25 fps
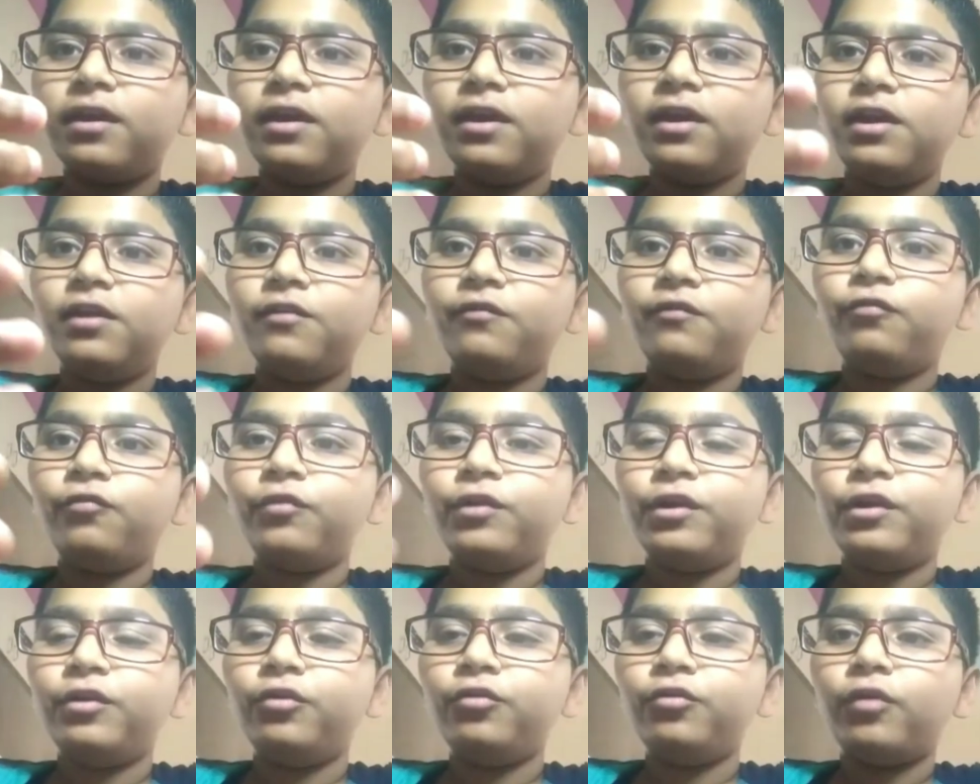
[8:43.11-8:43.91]
If
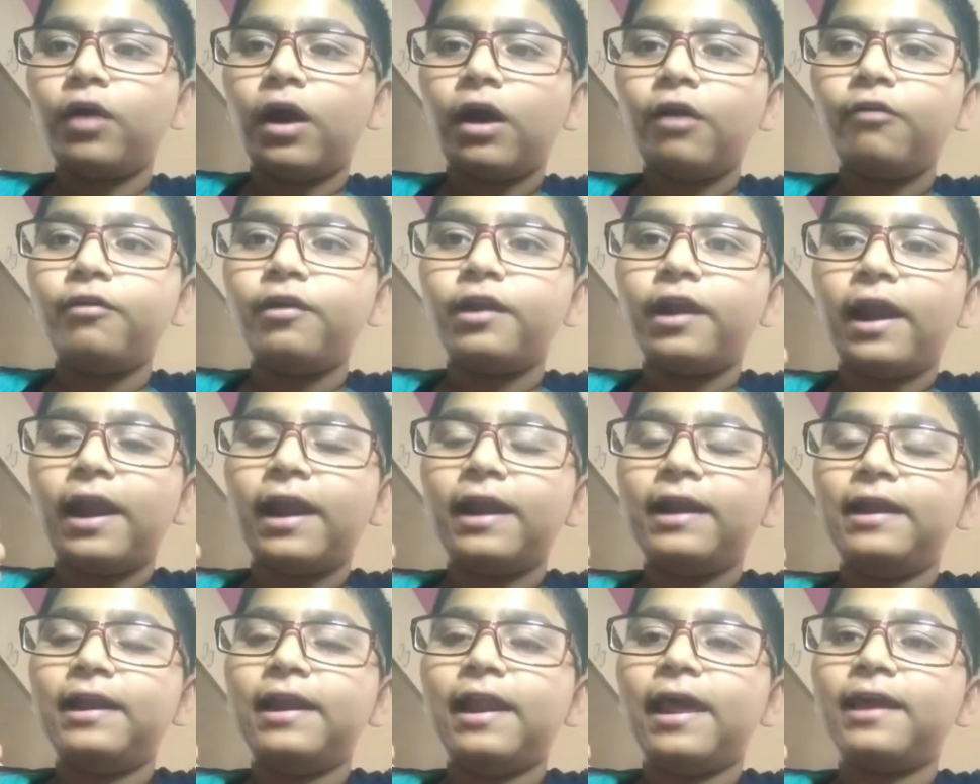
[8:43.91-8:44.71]
we do our
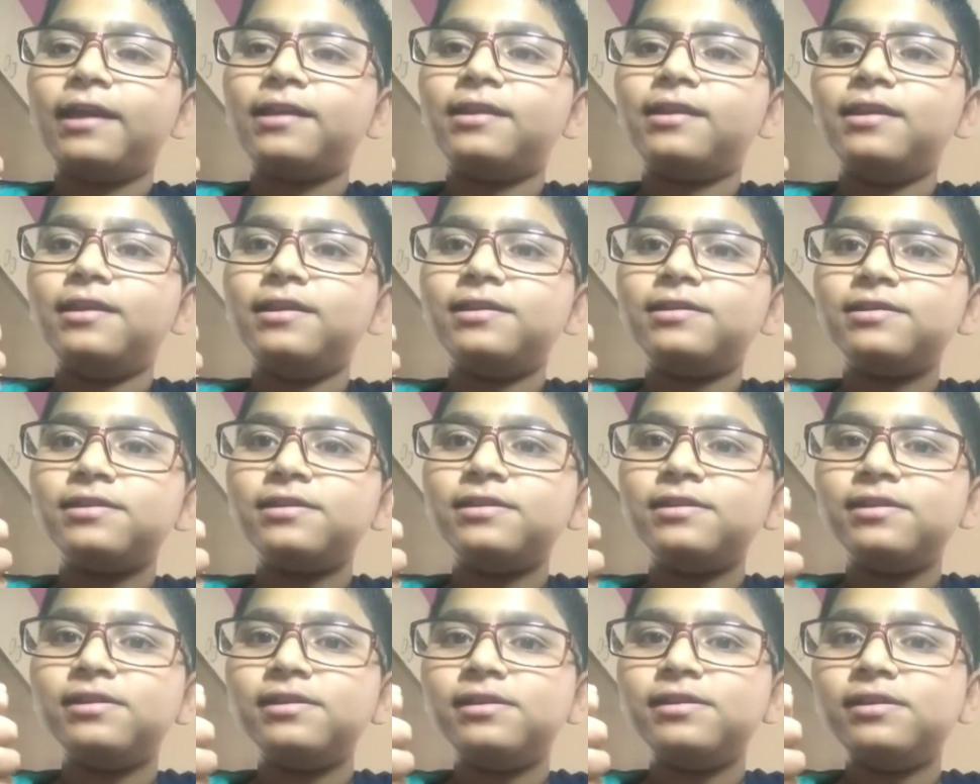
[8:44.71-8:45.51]
hand like this,
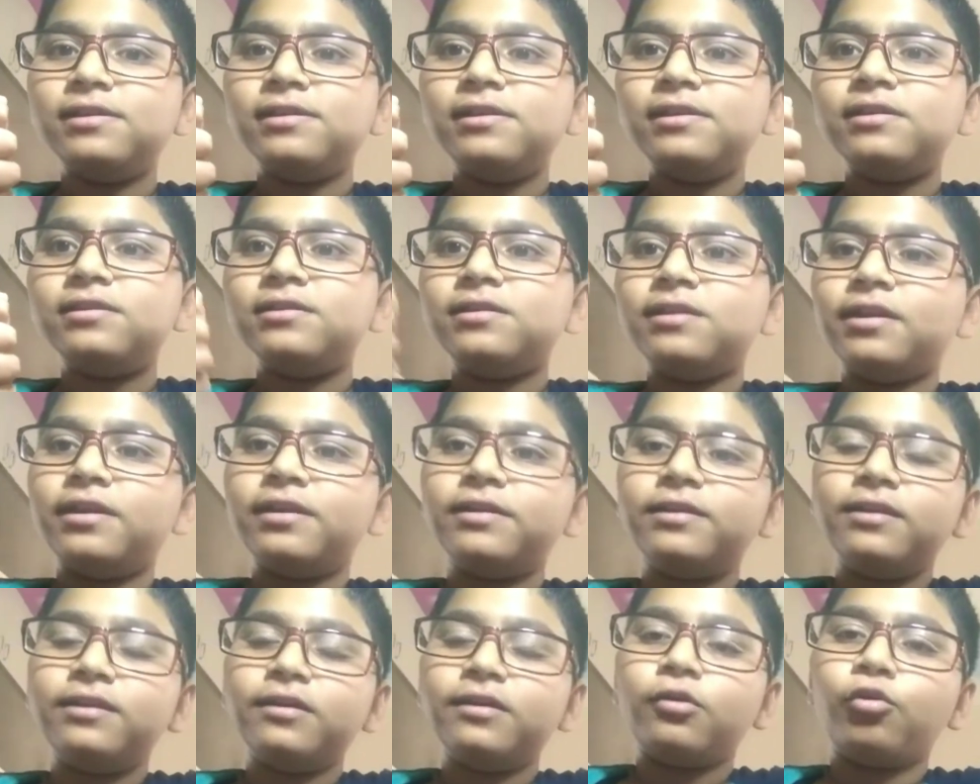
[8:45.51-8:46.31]

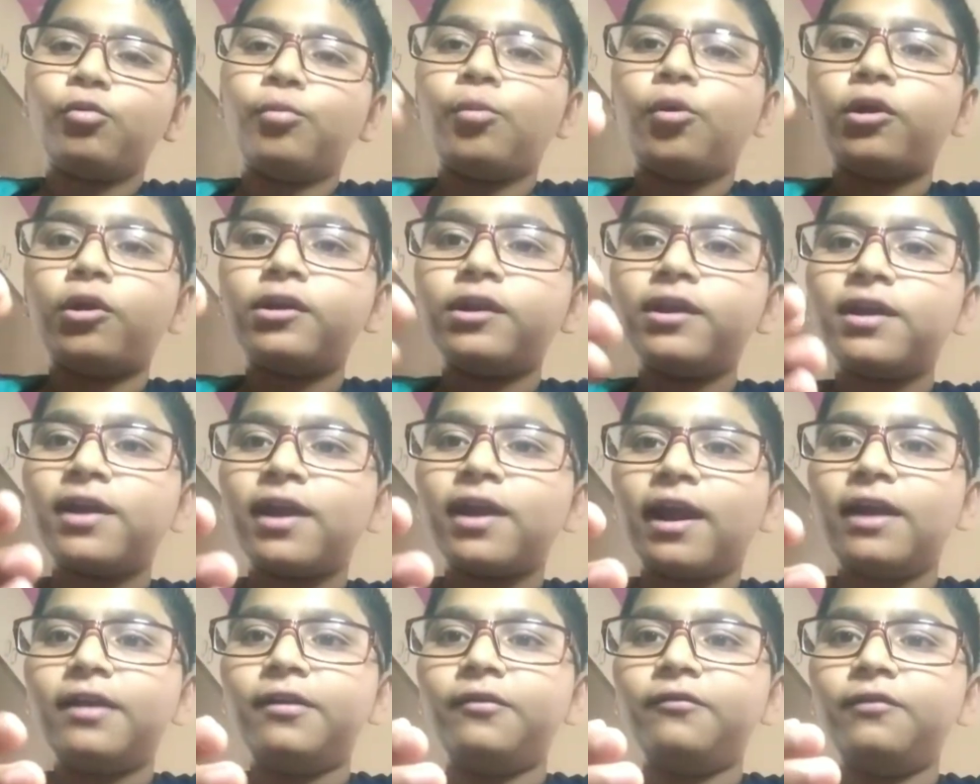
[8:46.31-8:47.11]
then the robotic
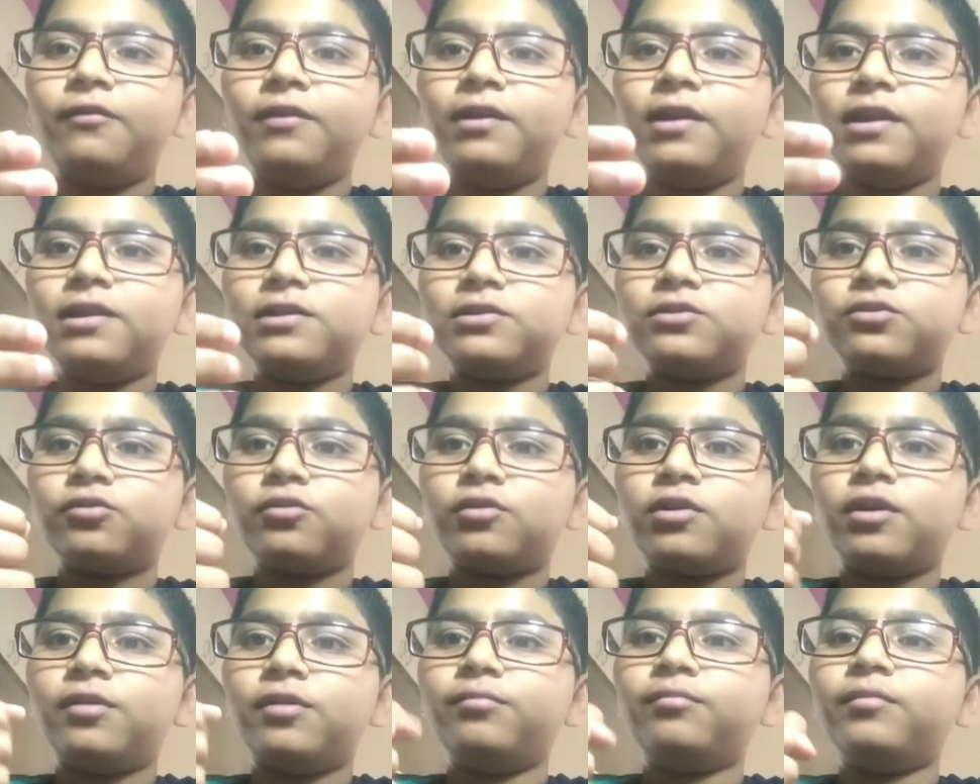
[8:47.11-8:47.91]
hand will also
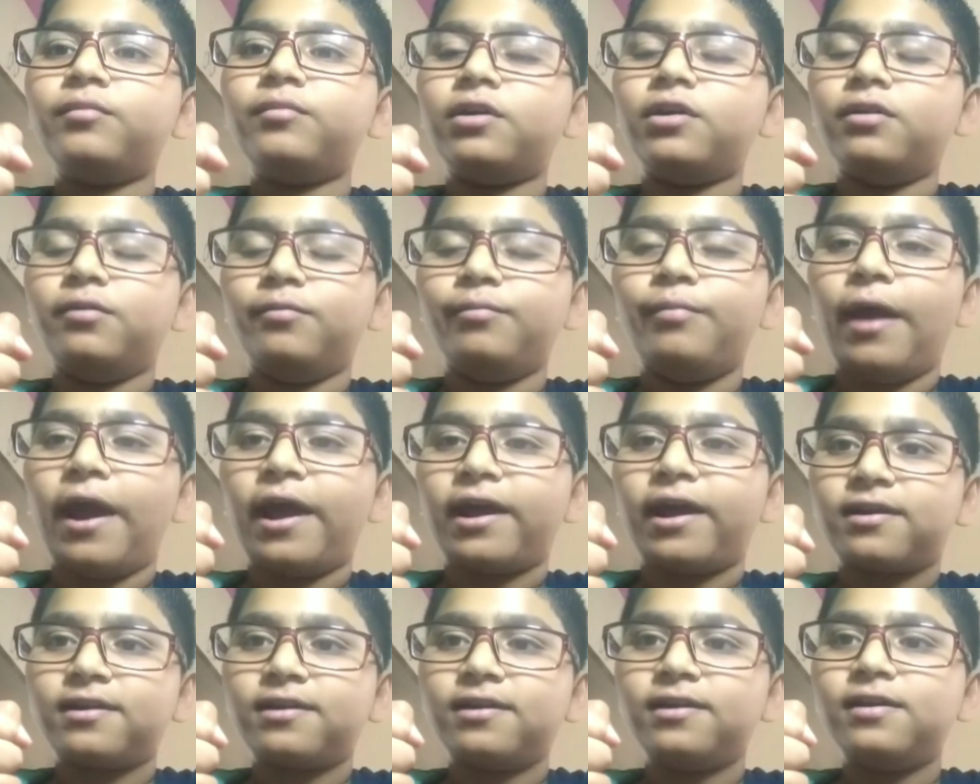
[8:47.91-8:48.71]
come
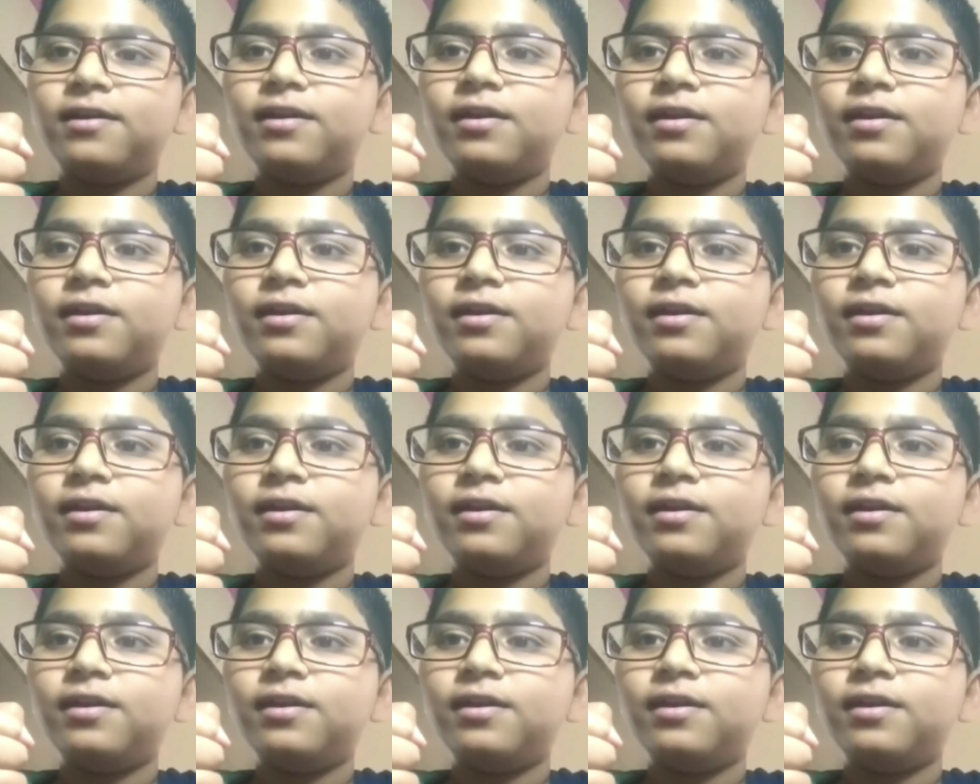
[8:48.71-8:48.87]
back.